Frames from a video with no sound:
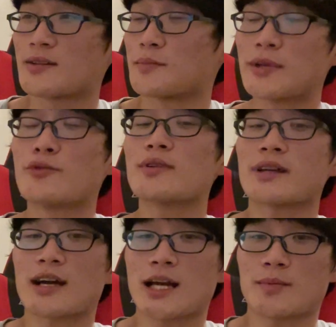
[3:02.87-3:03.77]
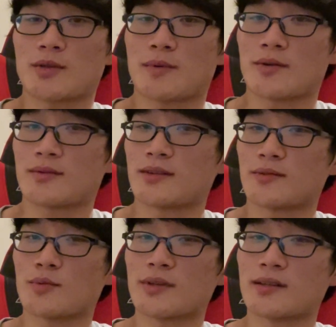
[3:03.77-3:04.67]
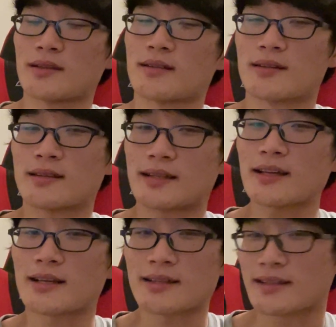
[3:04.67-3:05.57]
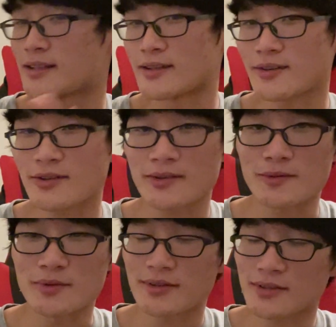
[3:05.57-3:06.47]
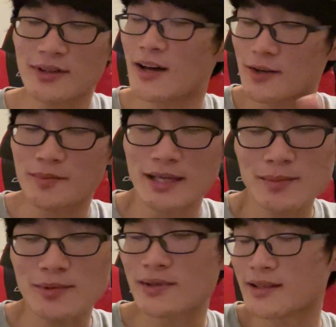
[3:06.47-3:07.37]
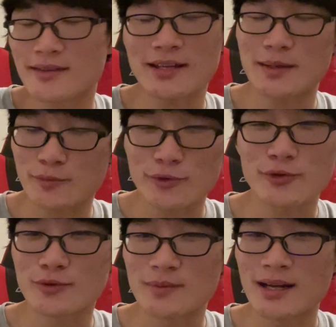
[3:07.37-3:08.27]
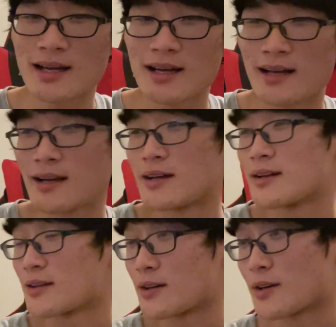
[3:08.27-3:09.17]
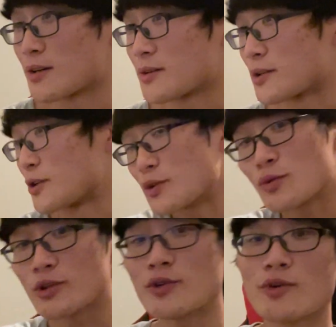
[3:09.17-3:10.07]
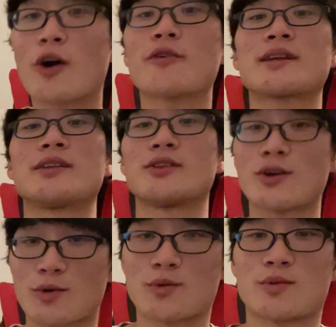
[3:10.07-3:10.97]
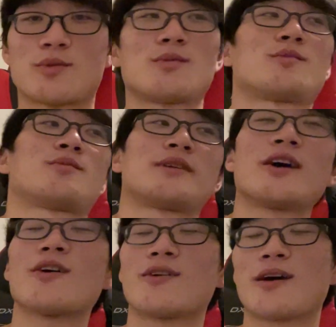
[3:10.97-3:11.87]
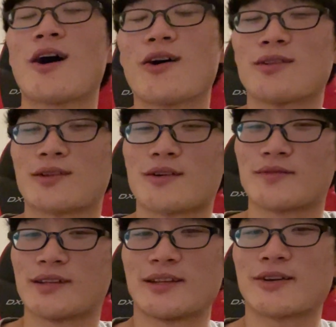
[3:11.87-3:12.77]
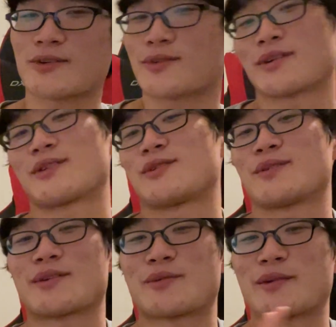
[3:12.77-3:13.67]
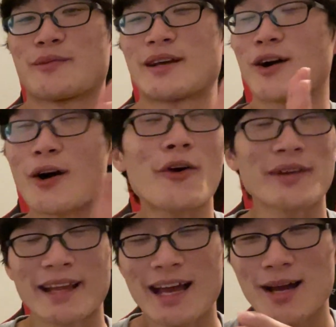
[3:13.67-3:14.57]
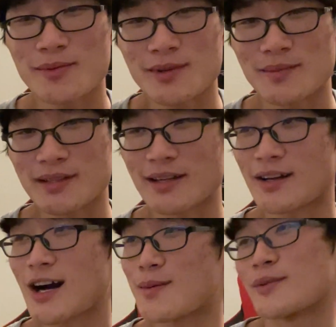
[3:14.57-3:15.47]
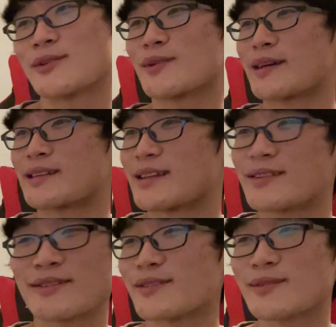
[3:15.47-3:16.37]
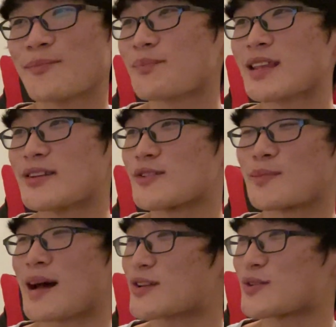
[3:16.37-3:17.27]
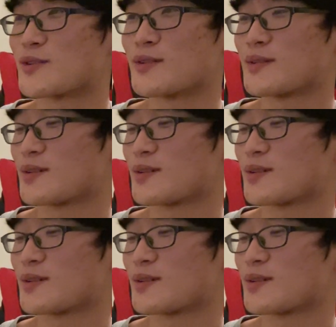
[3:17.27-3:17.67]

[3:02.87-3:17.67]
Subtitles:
be really hyped about this one thing, DDR, with a lot of people in the same room. You already know, y'all all love DDR, so like, we all already have something in common. So like that's just magical,